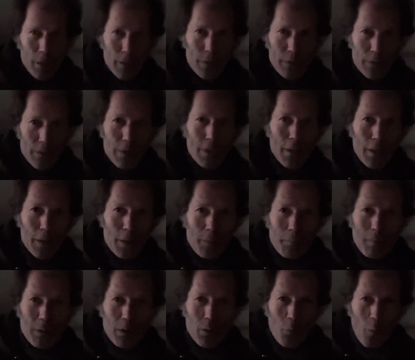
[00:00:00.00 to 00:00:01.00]
Isn't
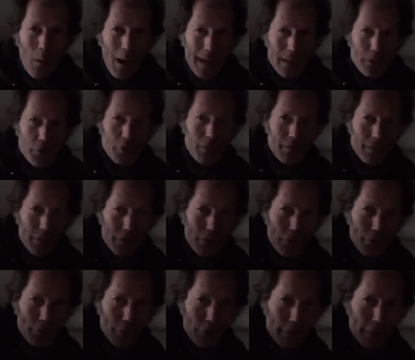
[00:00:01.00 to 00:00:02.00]
anybody watching this
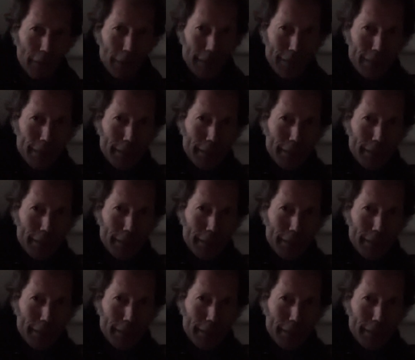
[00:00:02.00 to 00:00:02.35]
shit?